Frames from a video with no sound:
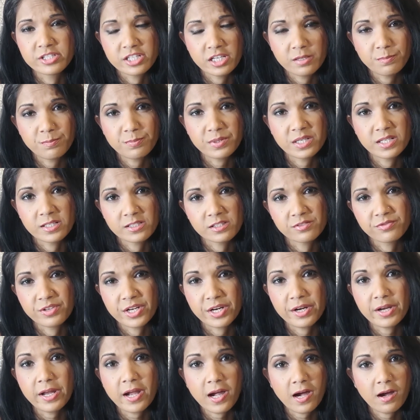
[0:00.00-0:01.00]
dip is
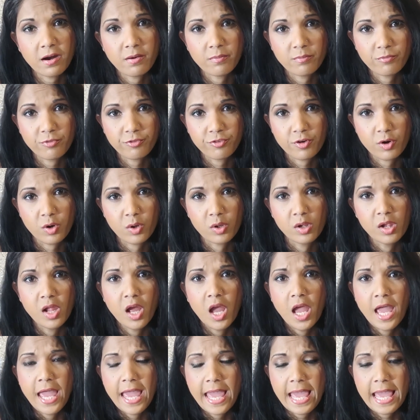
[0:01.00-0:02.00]
very harmful,
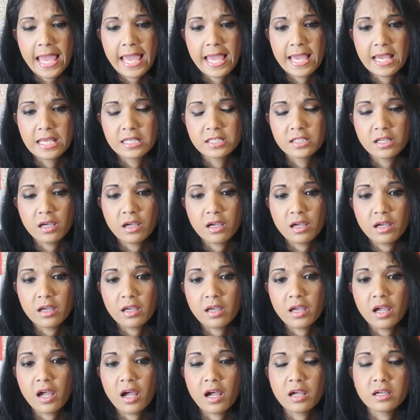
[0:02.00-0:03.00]
and
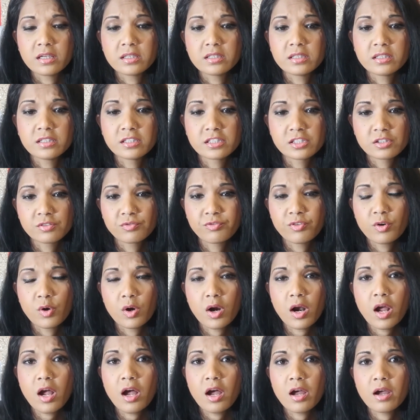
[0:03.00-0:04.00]

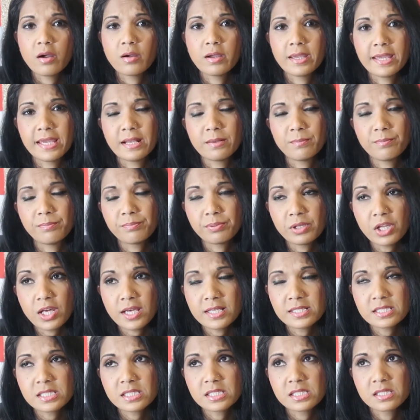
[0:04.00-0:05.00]
and
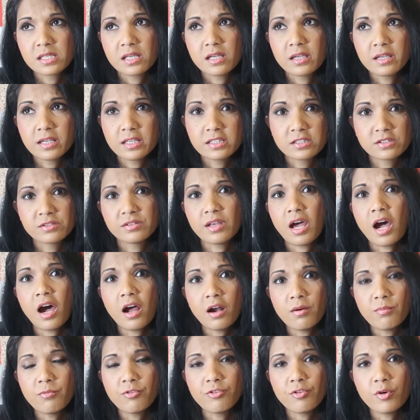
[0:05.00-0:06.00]
plus it's
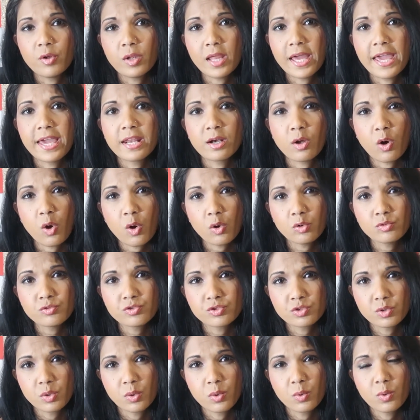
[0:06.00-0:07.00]
harmful, and
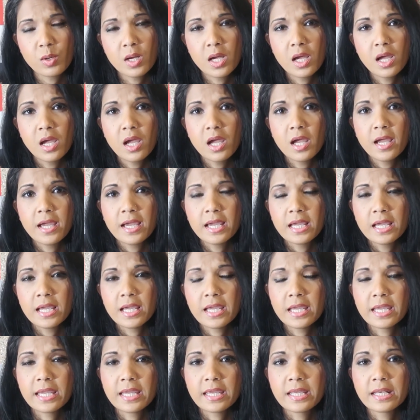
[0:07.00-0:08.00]
also
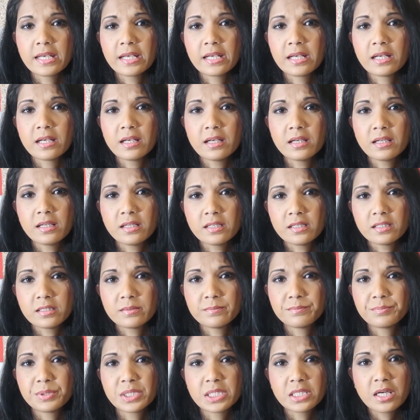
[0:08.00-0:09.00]

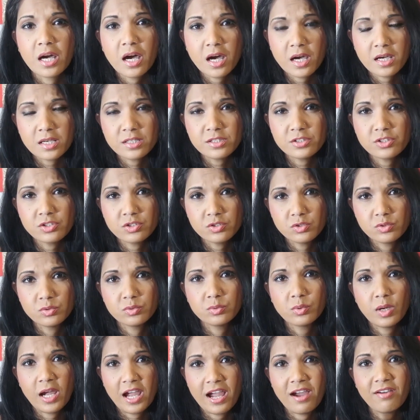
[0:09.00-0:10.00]
because
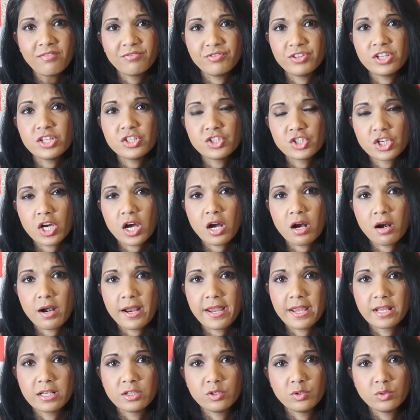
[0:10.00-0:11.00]
you have the jar
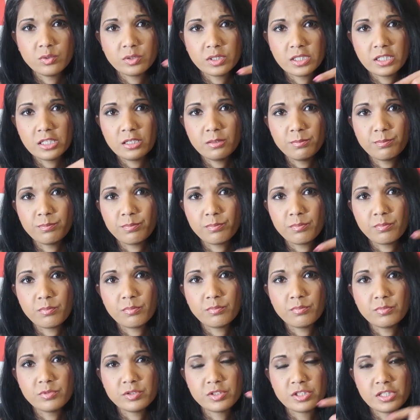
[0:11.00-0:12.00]
and you keep
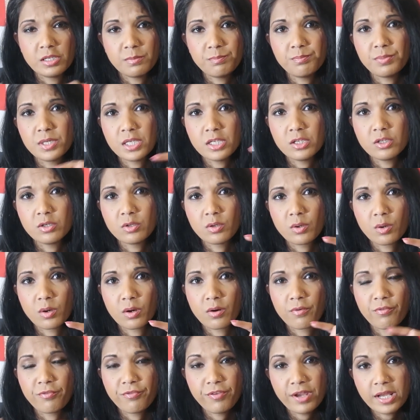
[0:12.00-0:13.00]
dipping
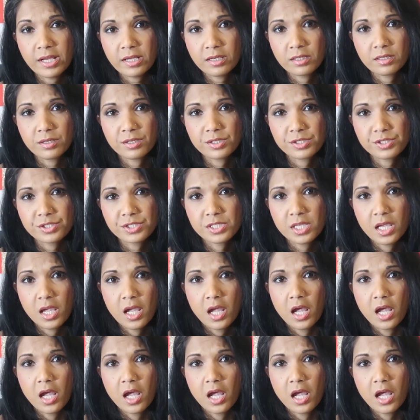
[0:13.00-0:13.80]
your fingers,